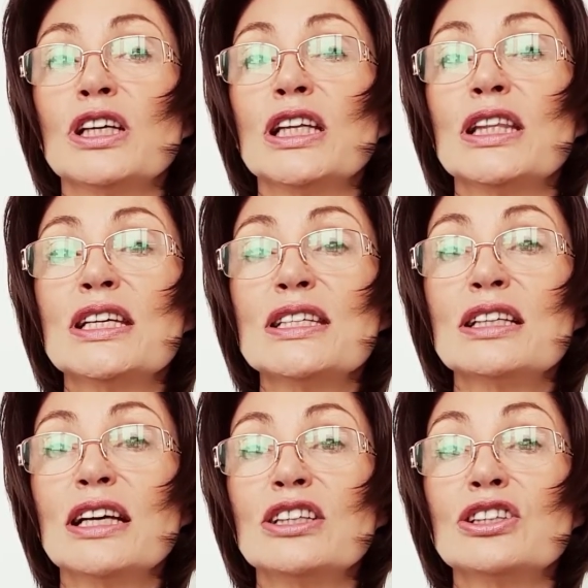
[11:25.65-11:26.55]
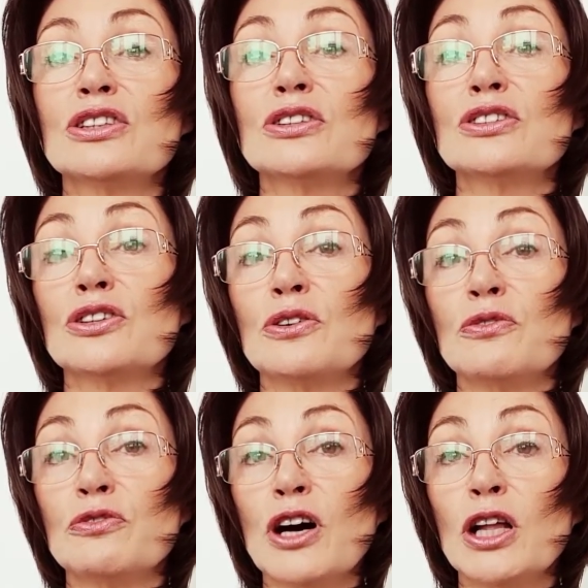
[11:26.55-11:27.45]
This led to the
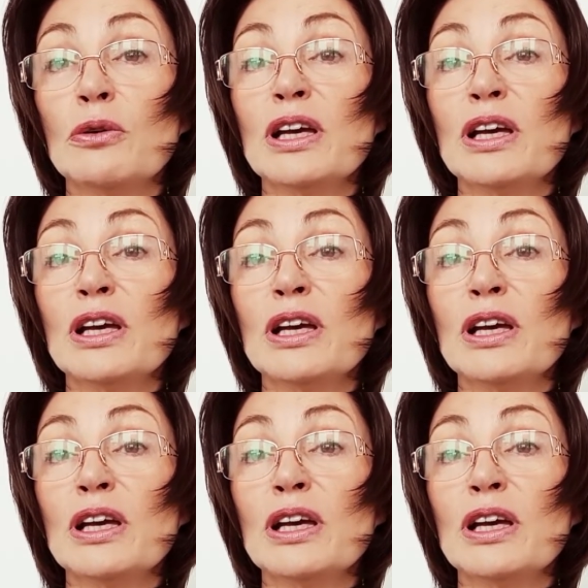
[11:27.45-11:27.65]
following